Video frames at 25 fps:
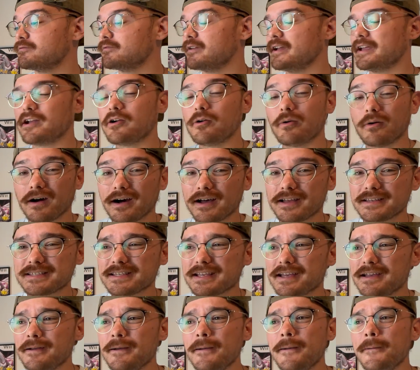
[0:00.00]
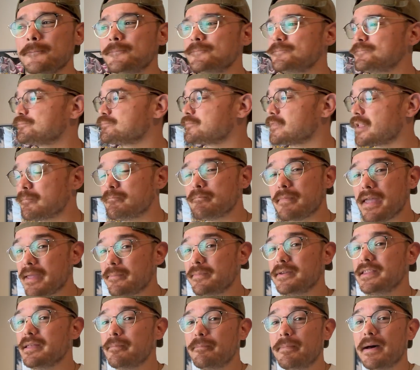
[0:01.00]
Rayquaza,
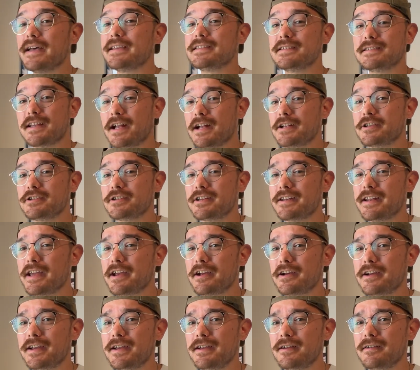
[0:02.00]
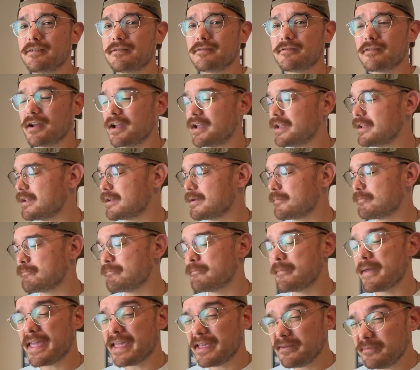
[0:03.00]
maybe the best legendary, right?
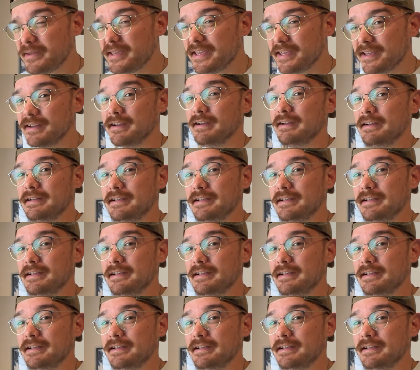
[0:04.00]
Maybe?